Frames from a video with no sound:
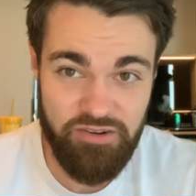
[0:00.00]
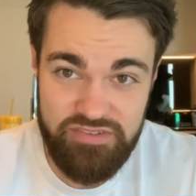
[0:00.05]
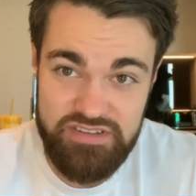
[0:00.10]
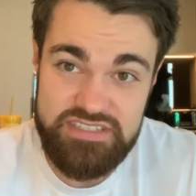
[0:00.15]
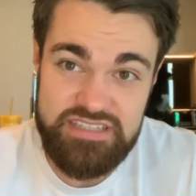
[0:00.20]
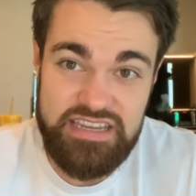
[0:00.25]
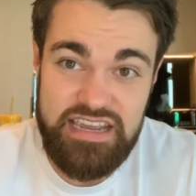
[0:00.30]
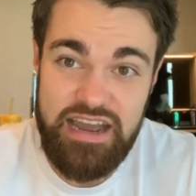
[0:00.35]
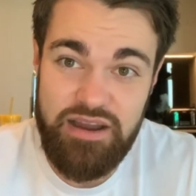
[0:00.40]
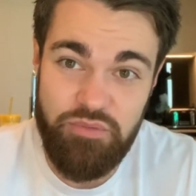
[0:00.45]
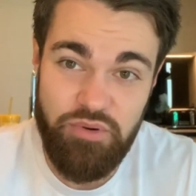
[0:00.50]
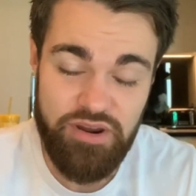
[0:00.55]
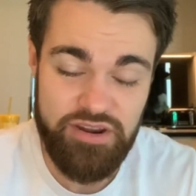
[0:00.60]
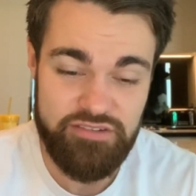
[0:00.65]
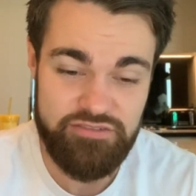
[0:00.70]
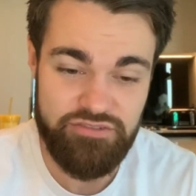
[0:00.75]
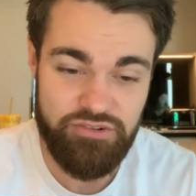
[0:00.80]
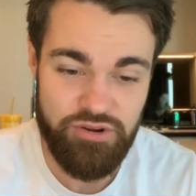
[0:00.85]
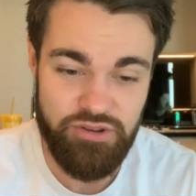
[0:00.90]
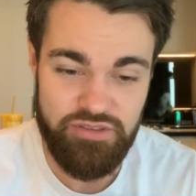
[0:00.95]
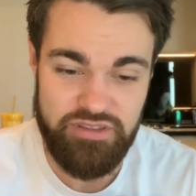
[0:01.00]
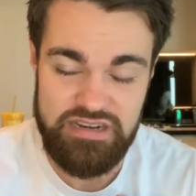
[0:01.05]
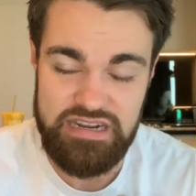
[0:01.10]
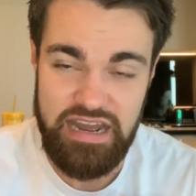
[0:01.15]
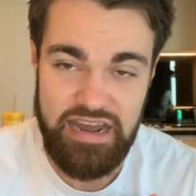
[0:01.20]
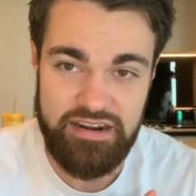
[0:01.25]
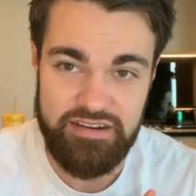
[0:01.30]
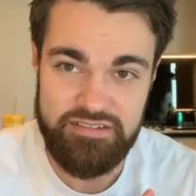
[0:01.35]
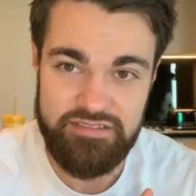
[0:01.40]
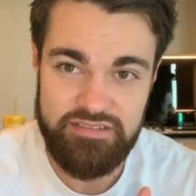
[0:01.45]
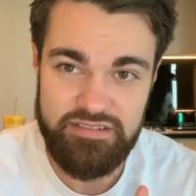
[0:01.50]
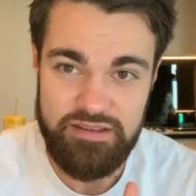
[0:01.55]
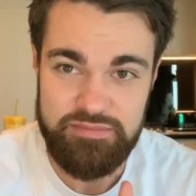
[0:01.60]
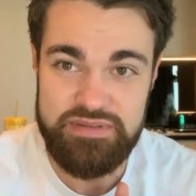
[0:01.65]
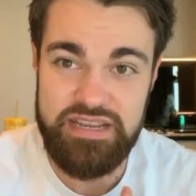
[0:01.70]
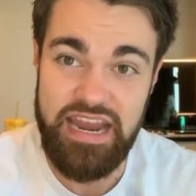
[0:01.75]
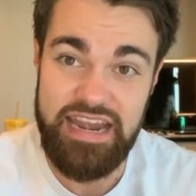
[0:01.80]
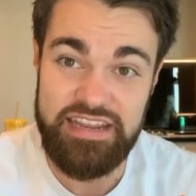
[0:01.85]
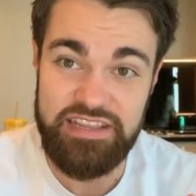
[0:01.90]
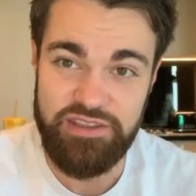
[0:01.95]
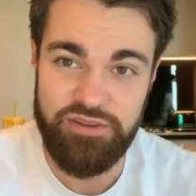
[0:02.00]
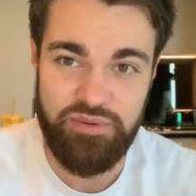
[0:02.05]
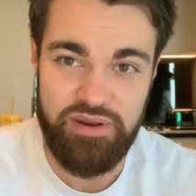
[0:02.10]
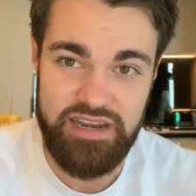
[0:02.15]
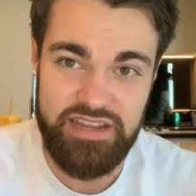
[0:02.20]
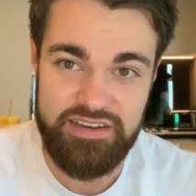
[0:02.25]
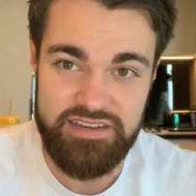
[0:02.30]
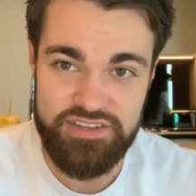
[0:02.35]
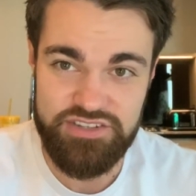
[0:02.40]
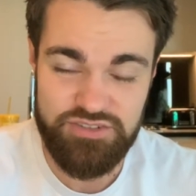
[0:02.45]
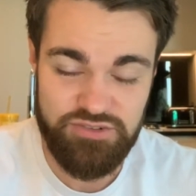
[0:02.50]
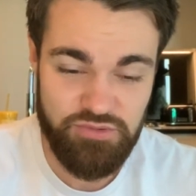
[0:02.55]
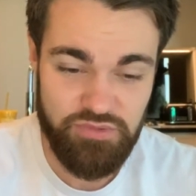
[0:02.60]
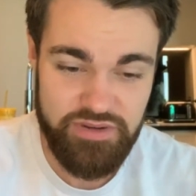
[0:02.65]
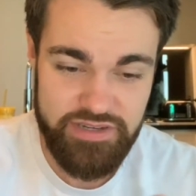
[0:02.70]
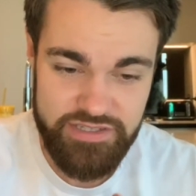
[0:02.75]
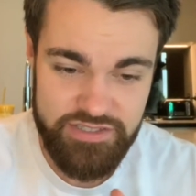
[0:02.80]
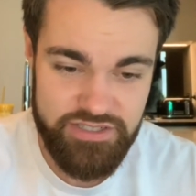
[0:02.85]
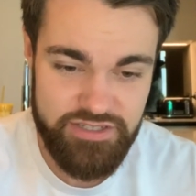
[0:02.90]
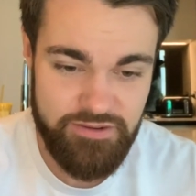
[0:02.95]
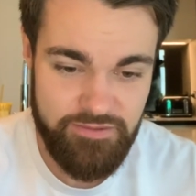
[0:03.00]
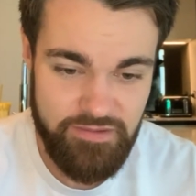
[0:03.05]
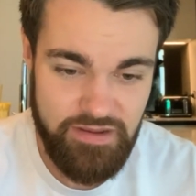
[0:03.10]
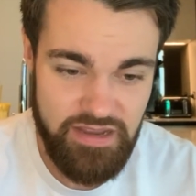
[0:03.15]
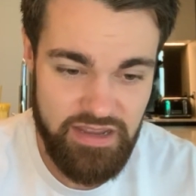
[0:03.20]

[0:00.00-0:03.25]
obviously aren't working for you, that aren't obtaining you any additional reach.